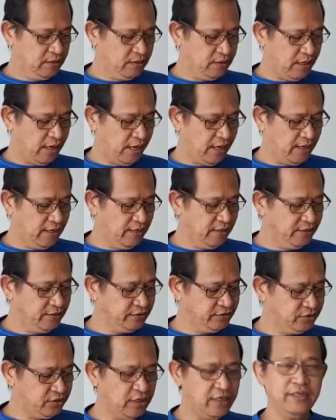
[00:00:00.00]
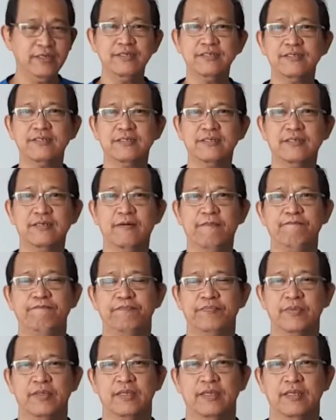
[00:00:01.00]
I learn things,
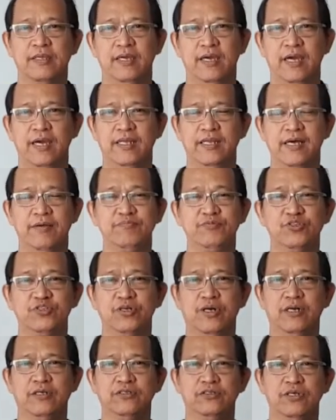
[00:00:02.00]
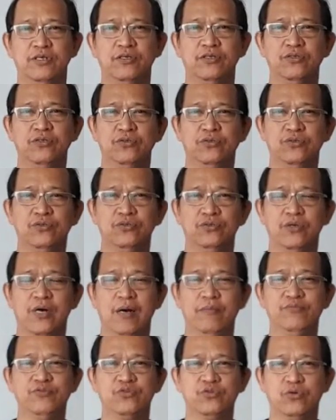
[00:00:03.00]
and I'm starting to
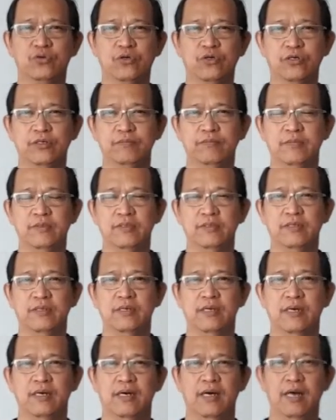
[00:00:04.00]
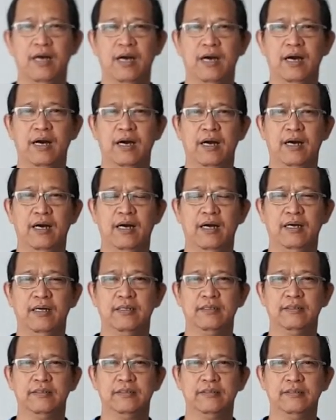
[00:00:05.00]
absorb
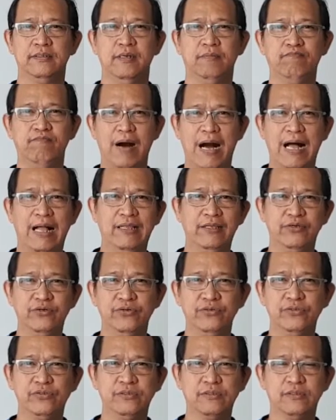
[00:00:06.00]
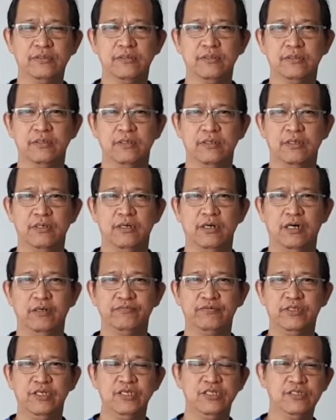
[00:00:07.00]
the values of
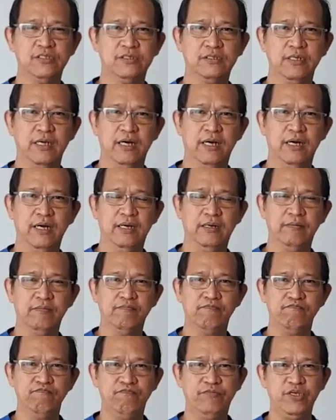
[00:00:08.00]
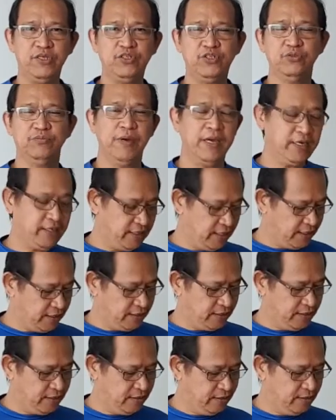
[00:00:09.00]
this video making
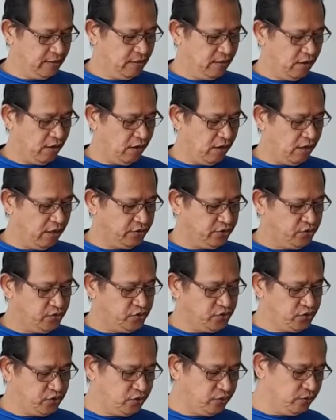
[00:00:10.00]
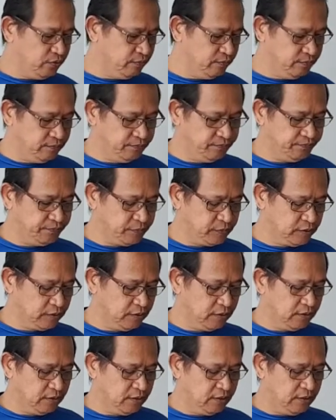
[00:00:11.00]
or YouTube.
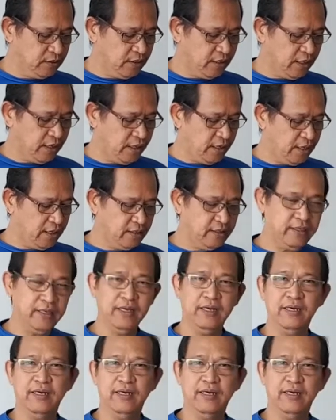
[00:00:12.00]
And